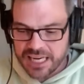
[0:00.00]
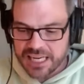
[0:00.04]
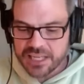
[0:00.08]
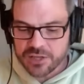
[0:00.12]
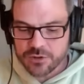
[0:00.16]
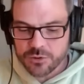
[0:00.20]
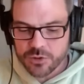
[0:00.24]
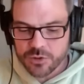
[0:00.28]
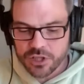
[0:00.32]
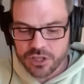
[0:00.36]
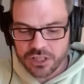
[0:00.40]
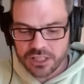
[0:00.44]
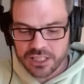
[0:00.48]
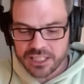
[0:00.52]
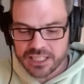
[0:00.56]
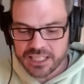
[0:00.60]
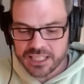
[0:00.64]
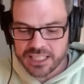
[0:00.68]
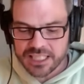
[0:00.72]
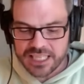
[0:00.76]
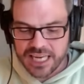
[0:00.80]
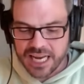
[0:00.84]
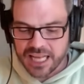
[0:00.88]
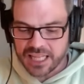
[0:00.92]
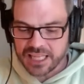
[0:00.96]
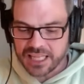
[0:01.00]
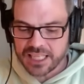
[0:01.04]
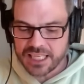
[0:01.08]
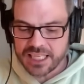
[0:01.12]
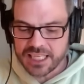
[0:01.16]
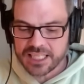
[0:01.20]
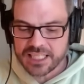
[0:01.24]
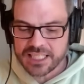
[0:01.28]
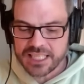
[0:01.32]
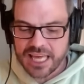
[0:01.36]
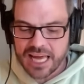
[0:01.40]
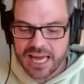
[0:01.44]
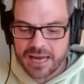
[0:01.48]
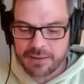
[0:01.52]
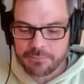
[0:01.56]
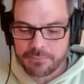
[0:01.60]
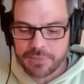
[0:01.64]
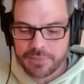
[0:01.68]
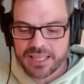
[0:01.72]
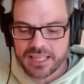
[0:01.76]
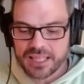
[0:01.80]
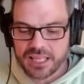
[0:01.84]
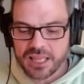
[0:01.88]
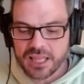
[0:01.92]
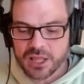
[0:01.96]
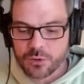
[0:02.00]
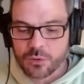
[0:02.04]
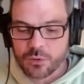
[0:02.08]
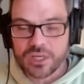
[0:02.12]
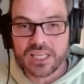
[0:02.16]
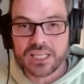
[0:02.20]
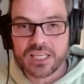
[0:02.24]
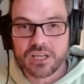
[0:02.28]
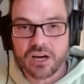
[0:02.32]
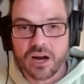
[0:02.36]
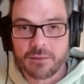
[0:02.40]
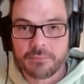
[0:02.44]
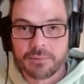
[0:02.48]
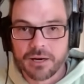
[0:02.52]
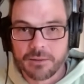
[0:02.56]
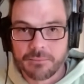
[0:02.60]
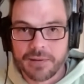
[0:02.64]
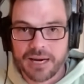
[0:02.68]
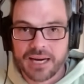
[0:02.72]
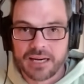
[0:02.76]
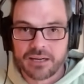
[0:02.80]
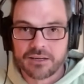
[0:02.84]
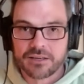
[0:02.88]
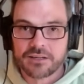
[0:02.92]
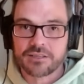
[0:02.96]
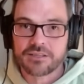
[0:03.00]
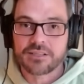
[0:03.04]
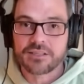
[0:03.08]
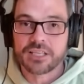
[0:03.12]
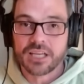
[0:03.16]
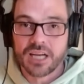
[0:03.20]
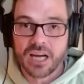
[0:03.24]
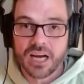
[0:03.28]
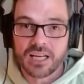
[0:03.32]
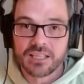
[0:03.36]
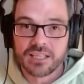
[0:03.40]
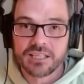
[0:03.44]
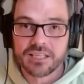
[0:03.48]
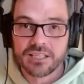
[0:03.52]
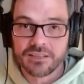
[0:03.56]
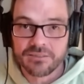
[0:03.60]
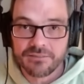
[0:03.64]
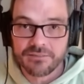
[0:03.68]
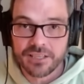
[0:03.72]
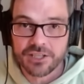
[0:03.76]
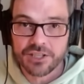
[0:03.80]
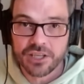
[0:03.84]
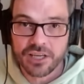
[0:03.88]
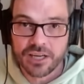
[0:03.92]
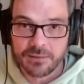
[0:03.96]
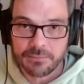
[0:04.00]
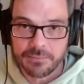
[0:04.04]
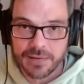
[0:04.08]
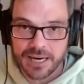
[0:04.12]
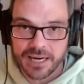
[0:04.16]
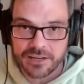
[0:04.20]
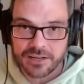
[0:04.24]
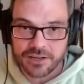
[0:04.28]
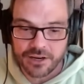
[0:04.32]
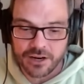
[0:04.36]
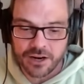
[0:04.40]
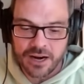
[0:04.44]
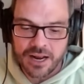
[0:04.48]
Israel isn't telling us that, but the 3 top commanders, the Gaza division commander,